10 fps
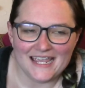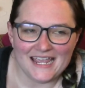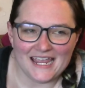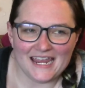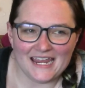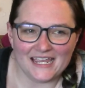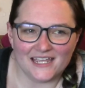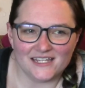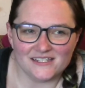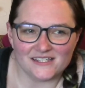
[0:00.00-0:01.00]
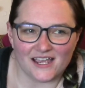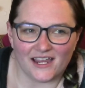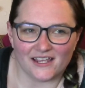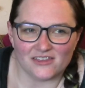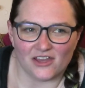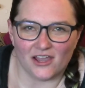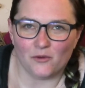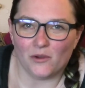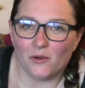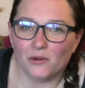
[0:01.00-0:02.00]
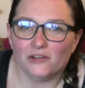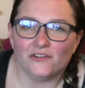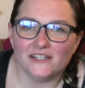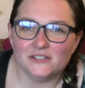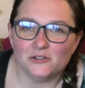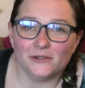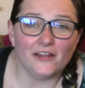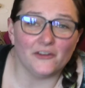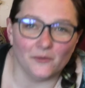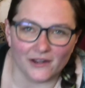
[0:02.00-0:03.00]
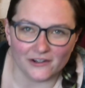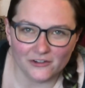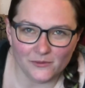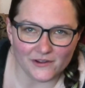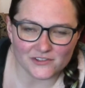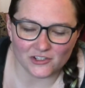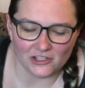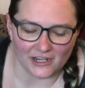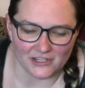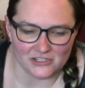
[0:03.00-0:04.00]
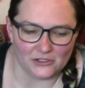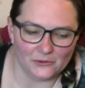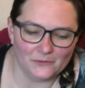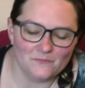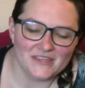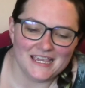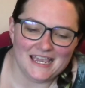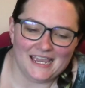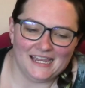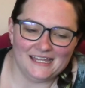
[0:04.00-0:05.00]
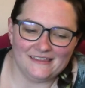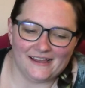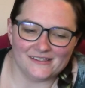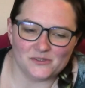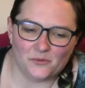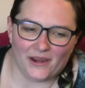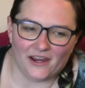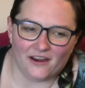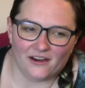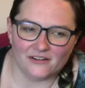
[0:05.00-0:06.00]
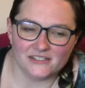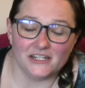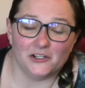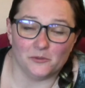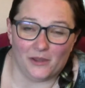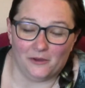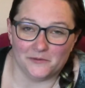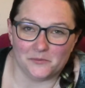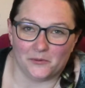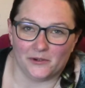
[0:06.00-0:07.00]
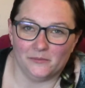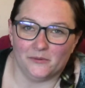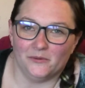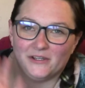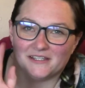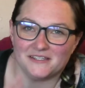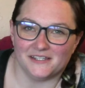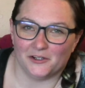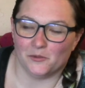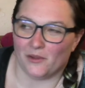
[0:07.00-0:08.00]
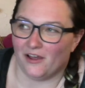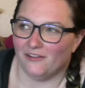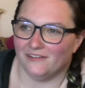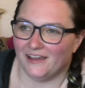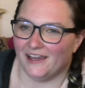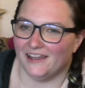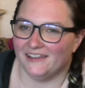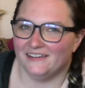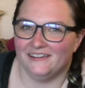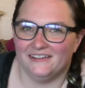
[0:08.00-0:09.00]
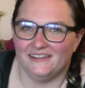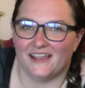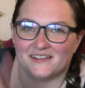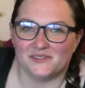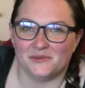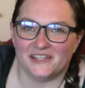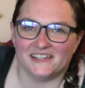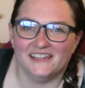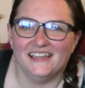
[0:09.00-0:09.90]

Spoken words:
And I thought, well, what if I do another one? Who else could I do? And that's where Tinkerbell was born, but we'll get to Tinkerbell next week.